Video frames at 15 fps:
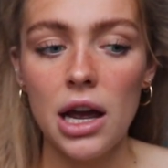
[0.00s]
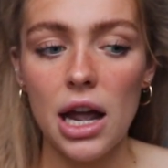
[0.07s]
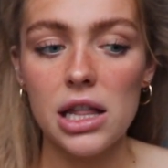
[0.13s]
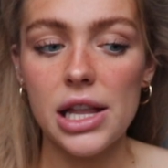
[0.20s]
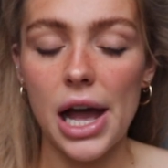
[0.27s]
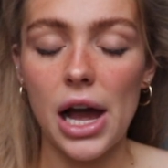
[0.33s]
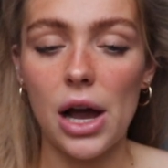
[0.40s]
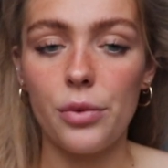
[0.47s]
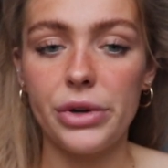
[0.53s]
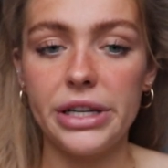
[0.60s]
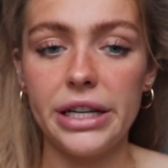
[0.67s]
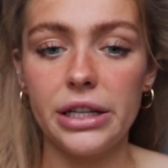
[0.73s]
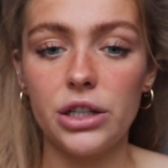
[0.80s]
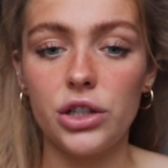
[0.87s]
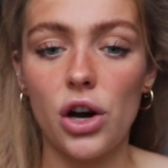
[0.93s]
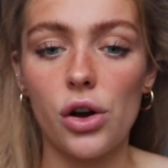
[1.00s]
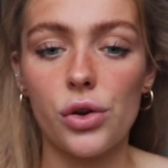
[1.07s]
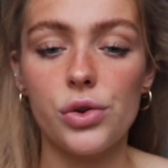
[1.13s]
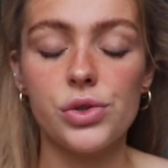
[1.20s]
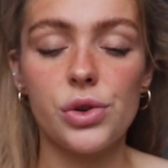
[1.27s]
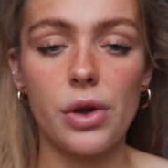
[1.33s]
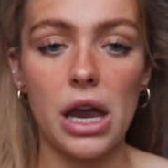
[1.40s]
and that I would need a dog
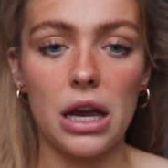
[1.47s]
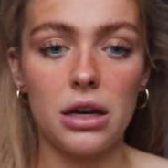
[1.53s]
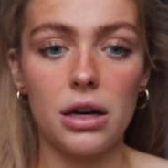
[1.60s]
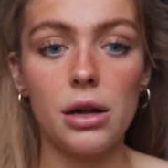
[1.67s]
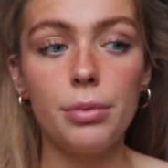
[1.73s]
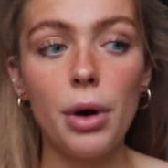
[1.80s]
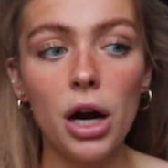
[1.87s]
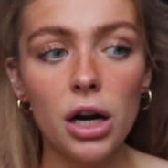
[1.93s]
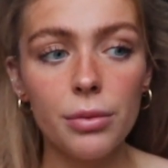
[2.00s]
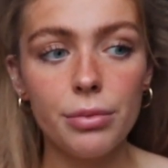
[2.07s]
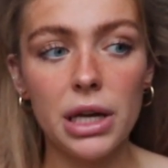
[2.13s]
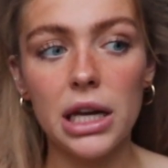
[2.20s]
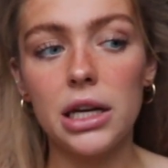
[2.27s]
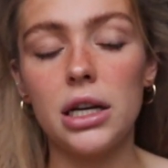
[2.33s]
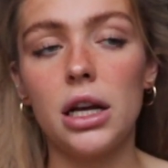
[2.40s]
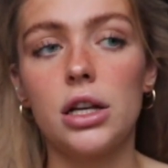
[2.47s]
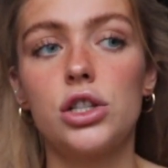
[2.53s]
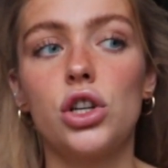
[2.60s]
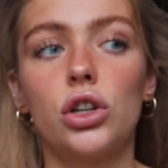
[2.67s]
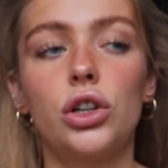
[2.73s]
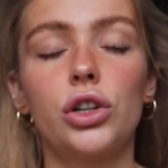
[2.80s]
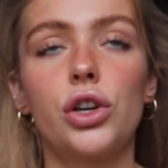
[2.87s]
who's okay in an apartment, a
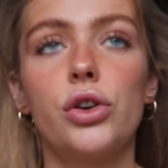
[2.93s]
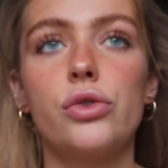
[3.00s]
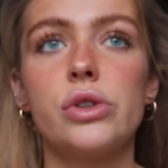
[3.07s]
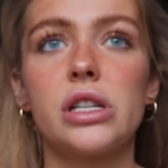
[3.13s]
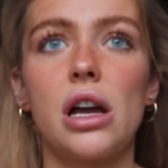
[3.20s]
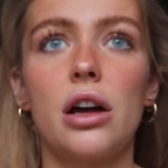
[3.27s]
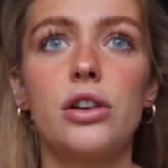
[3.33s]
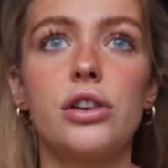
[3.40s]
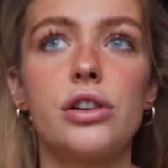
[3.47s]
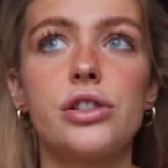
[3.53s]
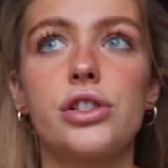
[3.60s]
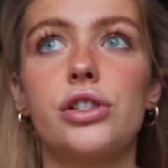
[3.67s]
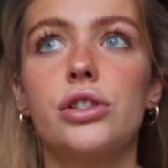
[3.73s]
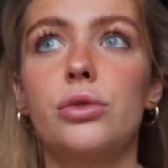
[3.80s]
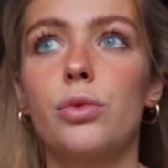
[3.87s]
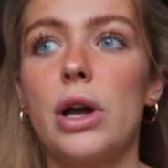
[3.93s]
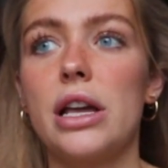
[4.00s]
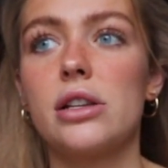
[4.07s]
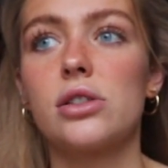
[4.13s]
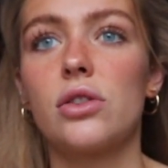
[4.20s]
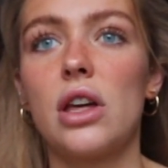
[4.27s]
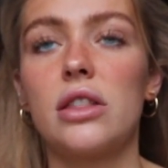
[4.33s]
dog who's under a certain
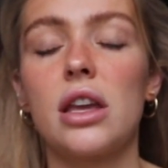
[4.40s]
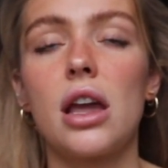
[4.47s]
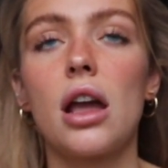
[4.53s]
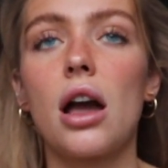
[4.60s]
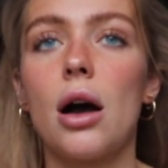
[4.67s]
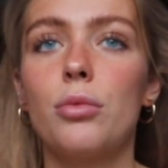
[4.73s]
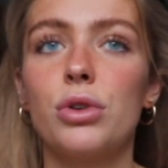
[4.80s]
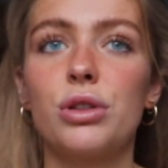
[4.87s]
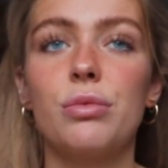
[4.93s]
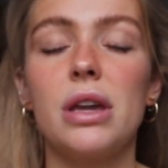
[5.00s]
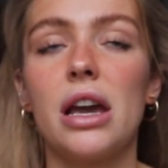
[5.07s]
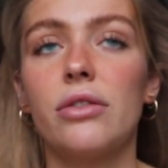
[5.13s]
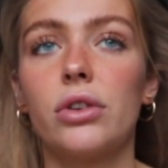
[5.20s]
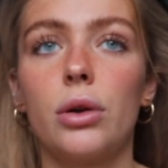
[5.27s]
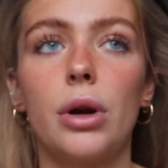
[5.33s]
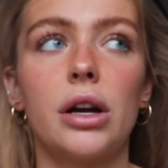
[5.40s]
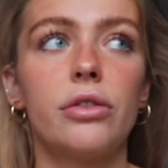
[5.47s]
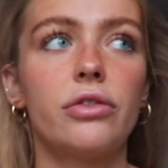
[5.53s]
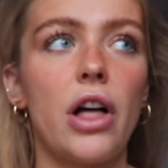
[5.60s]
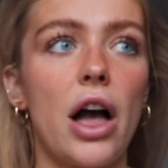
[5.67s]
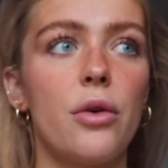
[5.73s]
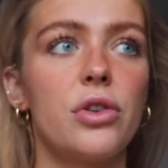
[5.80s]
weight so that they can come with me everywhere,
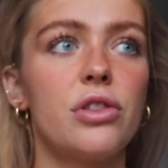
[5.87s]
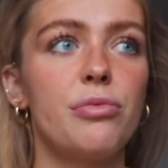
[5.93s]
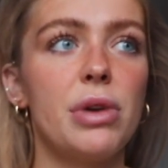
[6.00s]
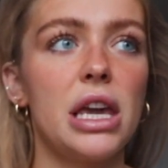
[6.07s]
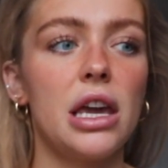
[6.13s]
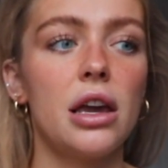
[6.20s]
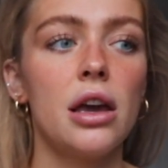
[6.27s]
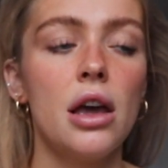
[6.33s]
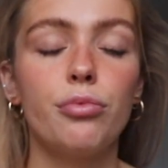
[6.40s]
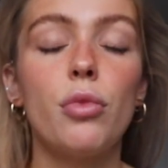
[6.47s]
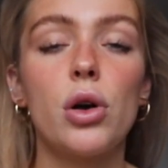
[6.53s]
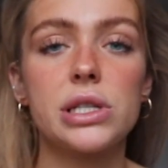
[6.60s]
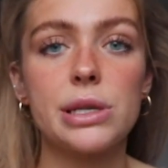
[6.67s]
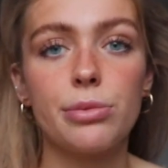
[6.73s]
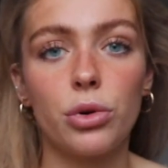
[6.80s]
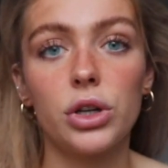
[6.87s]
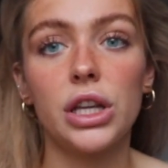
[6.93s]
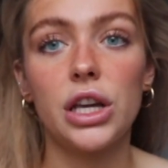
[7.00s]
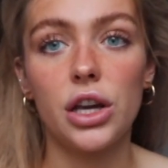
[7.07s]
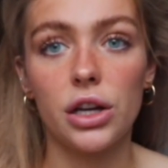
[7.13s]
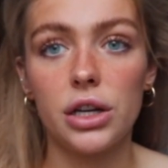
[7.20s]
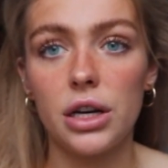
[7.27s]
fly with me. Most
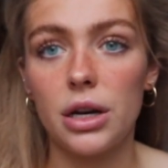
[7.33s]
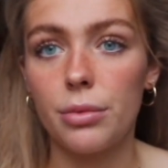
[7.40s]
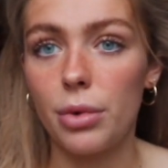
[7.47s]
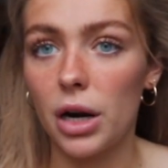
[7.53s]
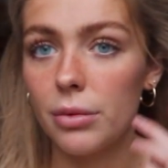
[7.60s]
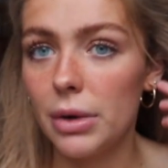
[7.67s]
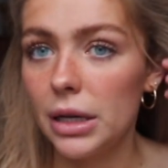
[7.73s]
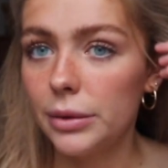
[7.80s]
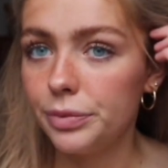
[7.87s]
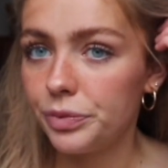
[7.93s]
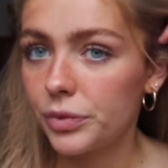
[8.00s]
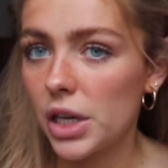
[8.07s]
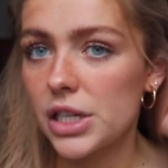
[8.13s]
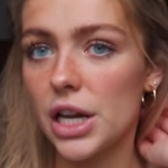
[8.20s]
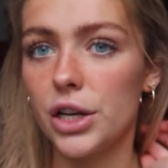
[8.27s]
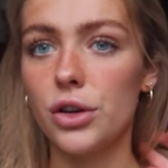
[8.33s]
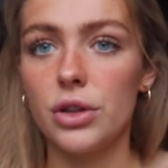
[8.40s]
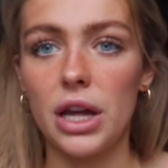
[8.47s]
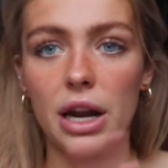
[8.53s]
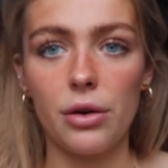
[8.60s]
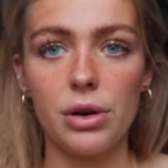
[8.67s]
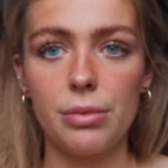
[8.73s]
importantly, good in an apartment, because I knew
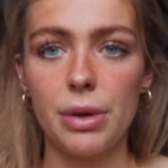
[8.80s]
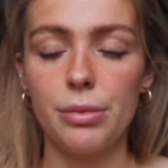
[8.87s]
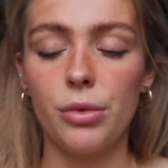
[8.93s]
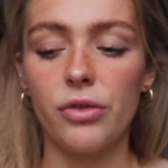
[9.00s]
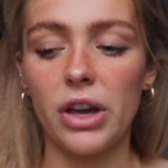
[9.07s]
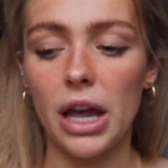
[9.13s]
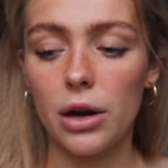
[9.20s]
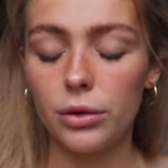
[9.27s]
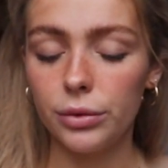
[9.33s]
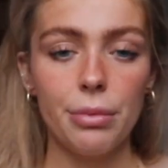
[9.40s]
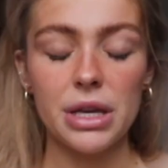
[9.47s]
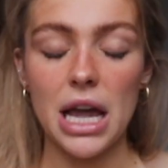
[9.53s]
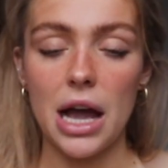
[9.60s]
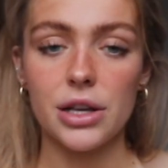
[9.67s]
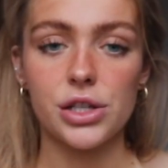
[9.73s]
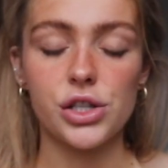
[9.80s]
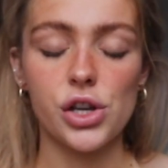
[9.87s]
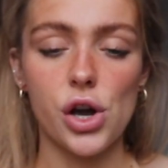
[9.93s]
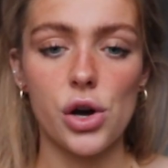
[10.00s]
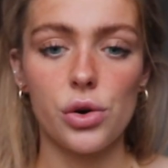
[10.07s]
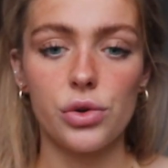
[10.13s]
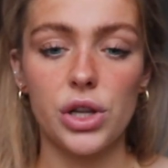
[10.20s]
that I would have been moving out. But yeah,
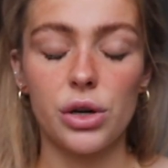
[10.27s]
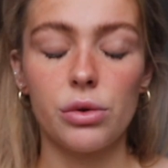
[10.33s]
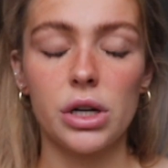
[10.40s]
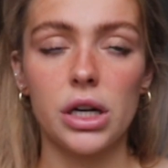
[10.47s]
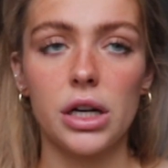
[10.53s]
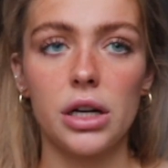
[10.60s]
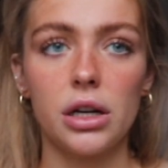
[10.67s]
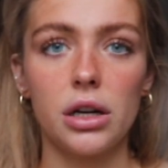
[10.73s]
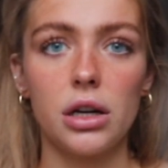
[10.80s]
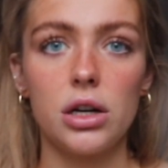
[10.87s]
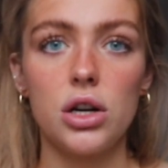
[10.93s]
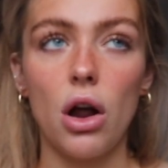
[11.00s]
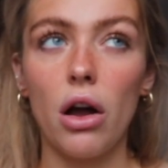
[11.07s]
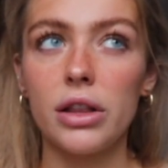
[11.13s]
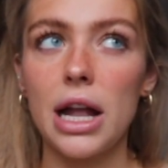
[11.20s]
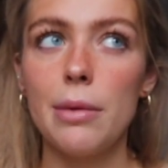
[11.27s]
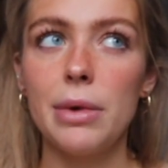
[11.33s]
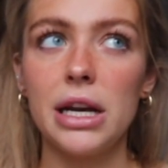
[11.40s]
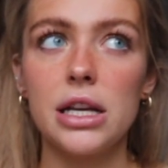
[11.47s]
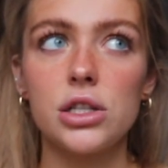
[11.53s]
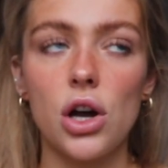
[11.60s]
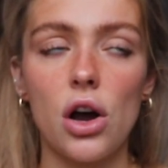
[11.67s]
so there were not that
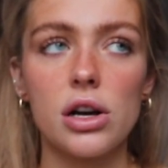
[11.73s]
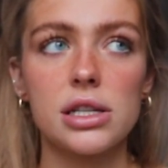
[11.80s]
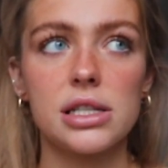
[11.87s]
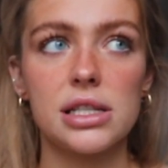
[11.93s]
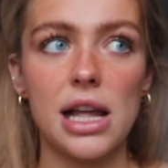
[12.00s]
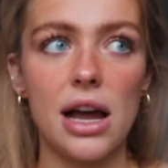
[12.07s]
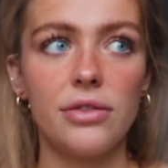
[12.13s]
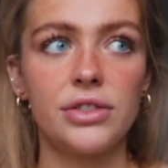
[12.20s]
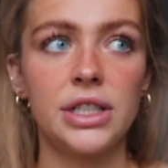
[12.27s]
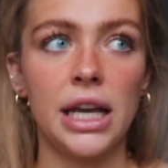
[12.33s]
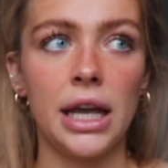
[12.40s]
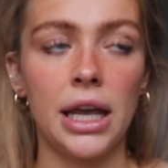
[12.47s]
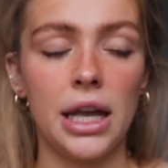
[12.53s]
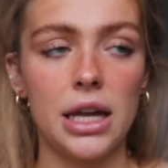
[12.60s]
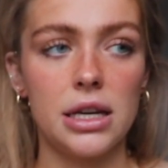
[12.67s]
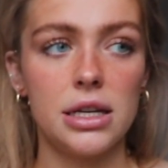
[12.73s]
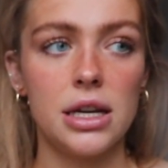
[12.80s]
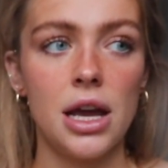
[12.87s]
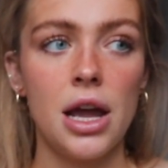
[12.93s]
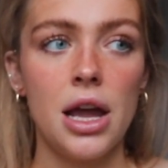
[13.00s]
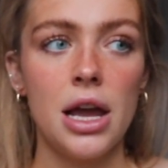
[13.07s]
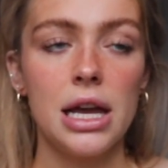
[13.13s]
many dogs left
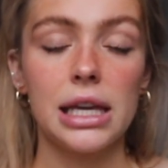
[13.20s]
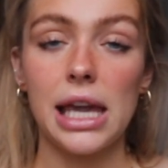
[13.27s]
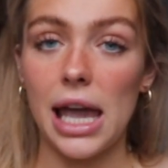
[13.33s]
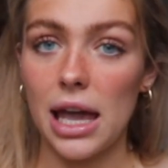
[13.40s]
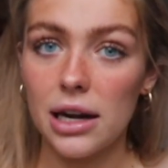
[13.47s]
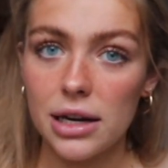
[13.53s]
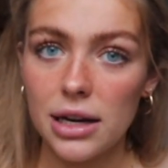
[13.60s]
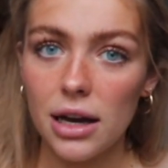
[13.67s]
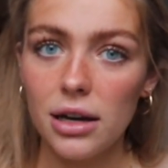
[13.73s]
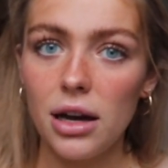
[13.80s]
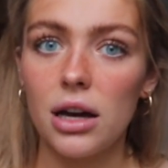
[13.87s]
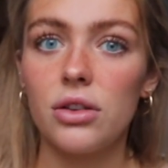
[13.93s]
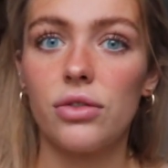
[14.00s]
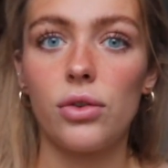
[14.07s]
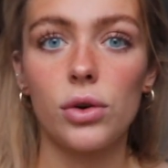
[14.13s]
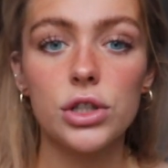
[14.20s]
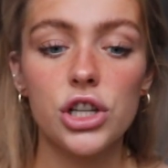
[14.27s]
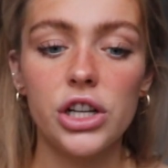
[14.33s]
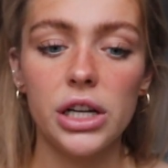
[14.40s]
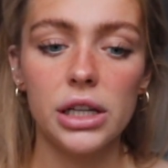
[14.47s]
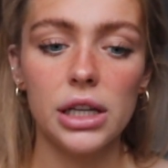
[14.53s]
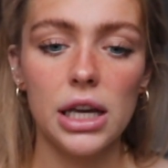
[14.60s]
in Canada,
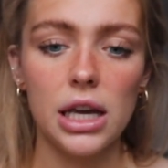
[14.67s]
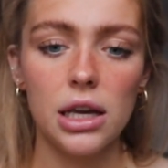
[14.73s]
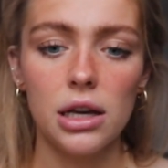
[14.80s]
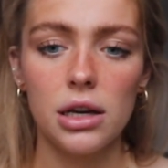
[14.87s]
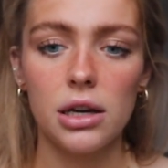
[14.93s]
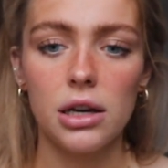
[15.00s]
unfortunately.